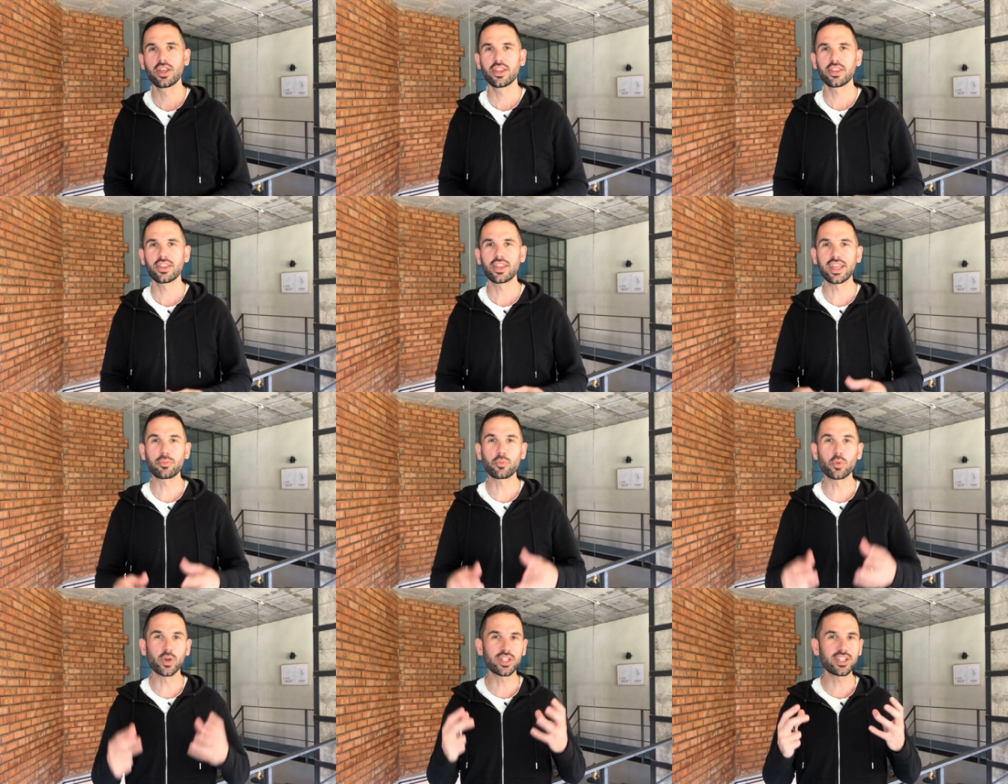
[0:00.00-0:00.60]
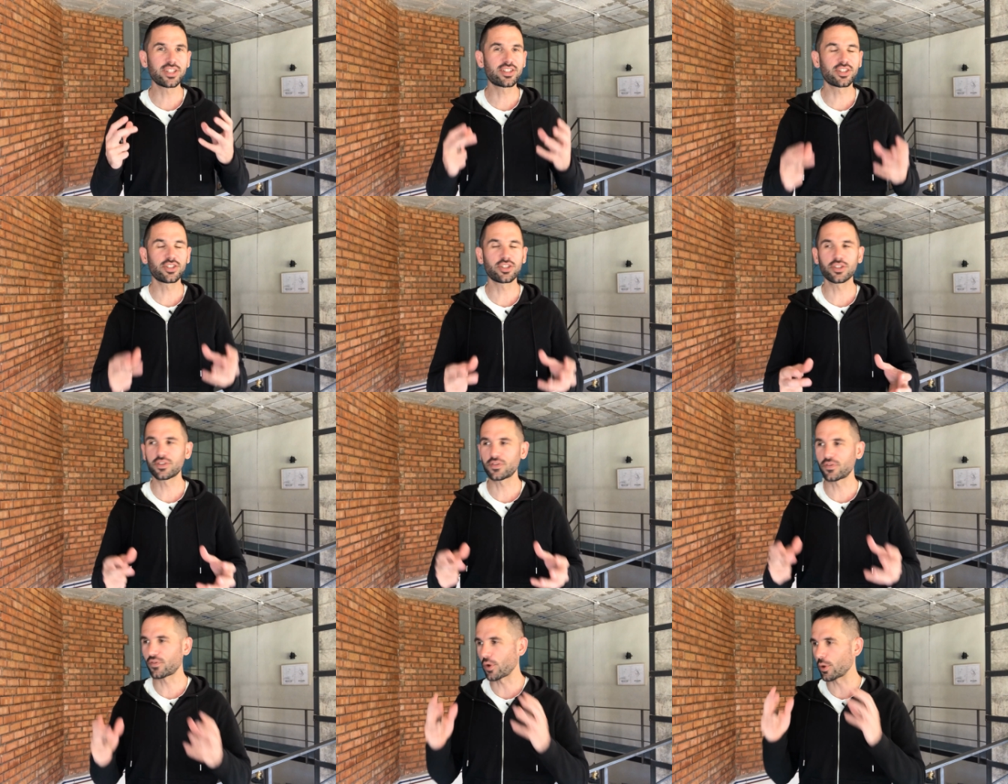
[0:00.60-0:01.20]
They wanted to
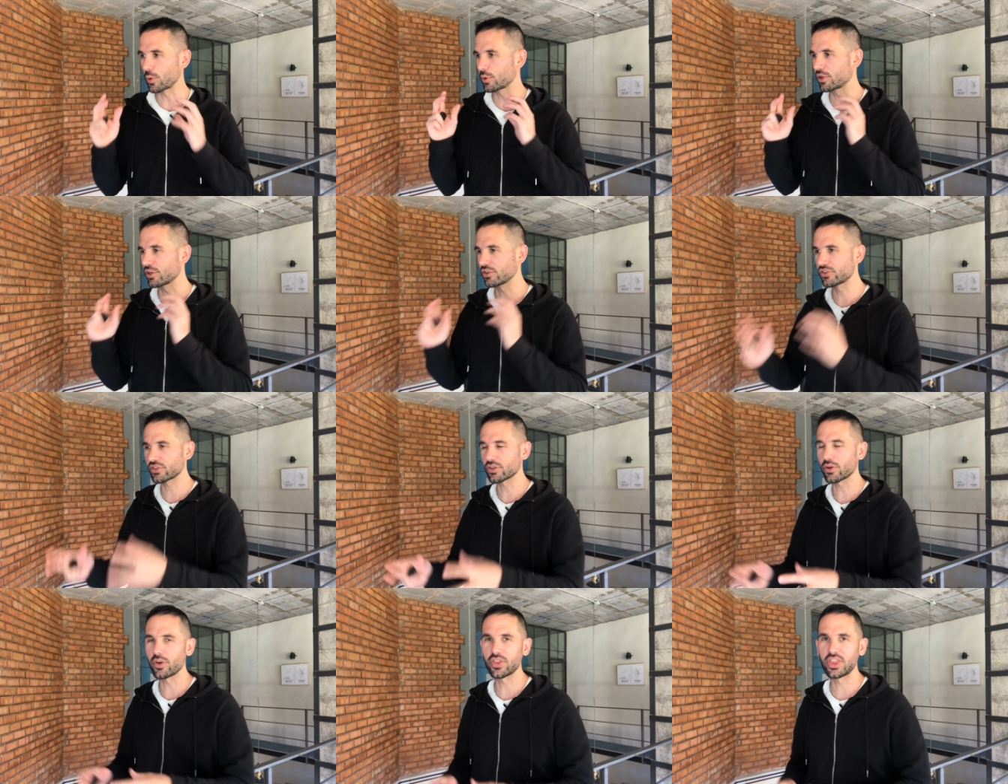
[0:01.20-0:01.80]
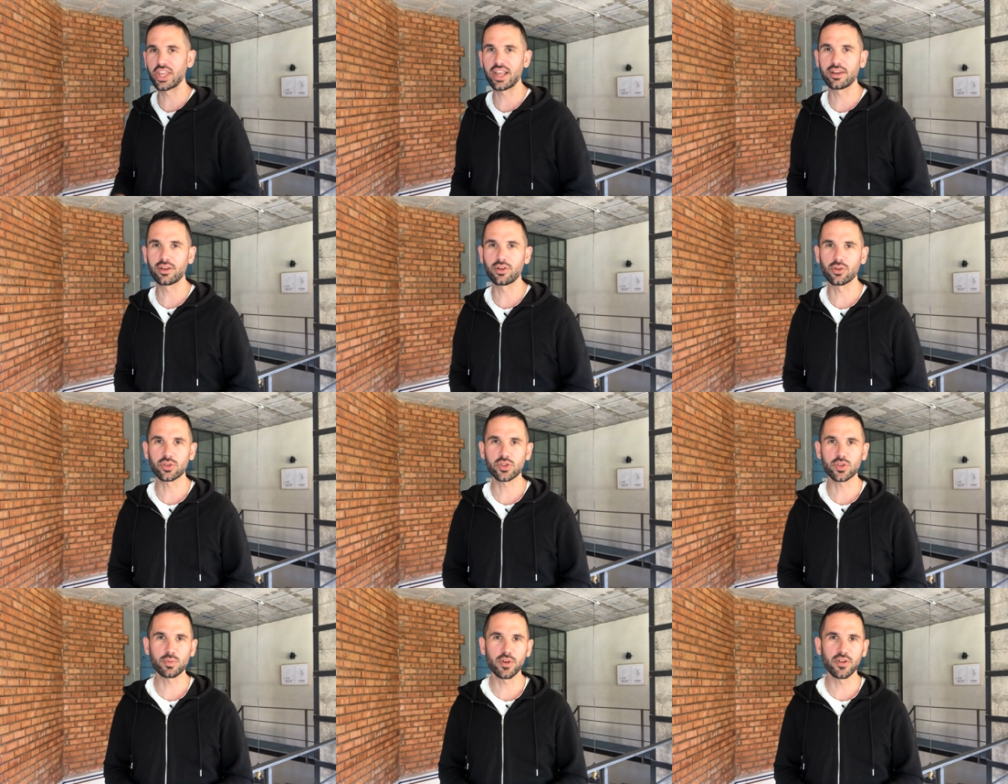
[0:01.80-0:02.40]
just focus on their
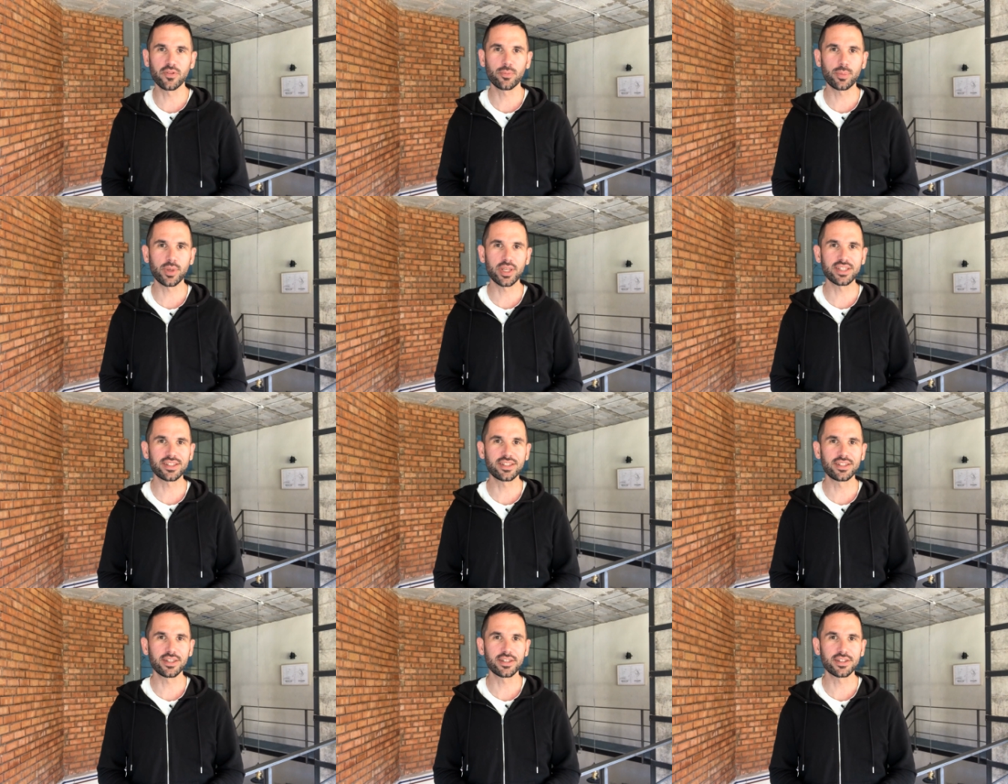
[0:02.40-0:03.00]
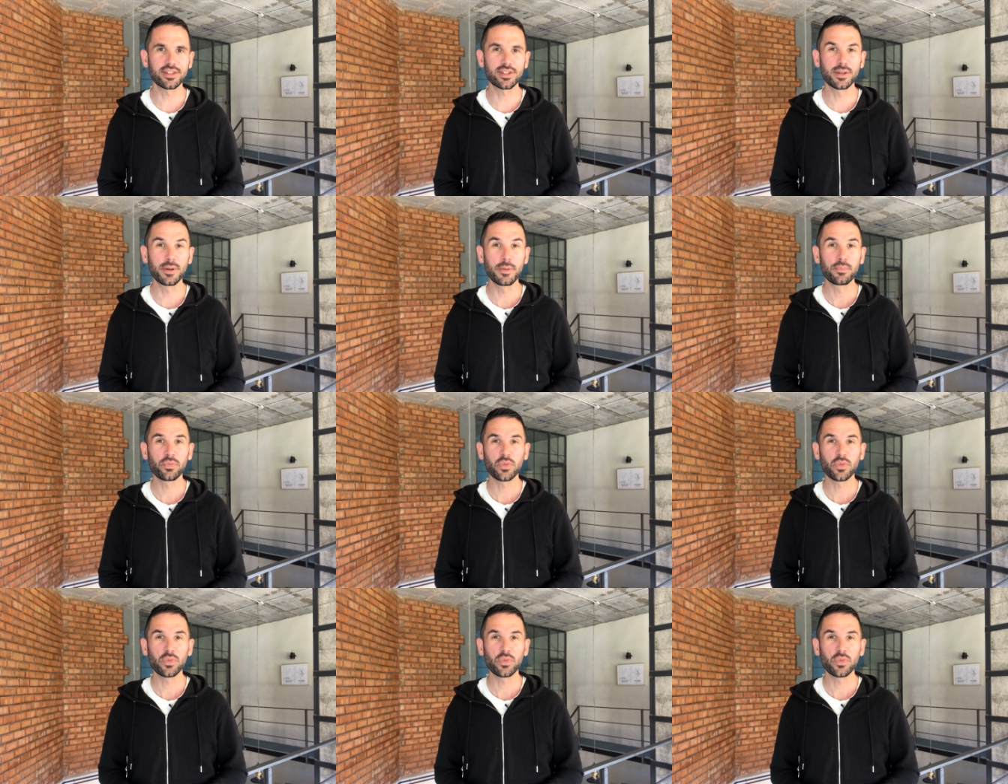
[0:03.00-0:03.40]
locksmith business,